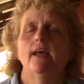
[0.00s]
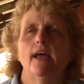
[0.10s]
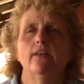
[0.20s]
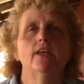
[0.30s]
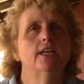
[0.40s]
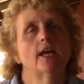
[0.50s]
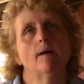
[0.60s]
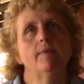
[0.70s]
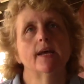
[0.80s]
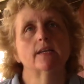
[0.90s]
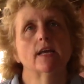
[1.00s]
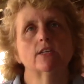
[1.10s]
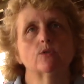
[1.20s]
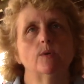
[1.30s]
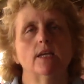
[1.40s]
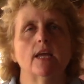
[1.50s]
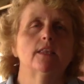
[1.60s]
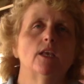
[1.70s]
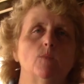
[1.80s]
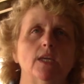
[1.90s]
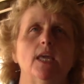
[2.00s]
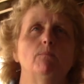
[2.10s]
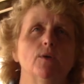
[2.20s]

and then you come back next week, and then we keep